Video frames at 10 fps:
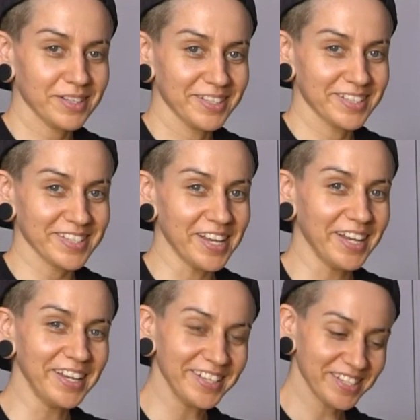
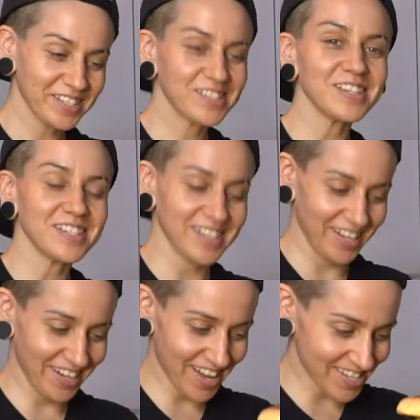Just eat
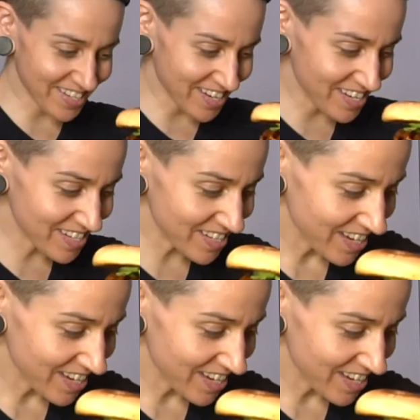it as it is.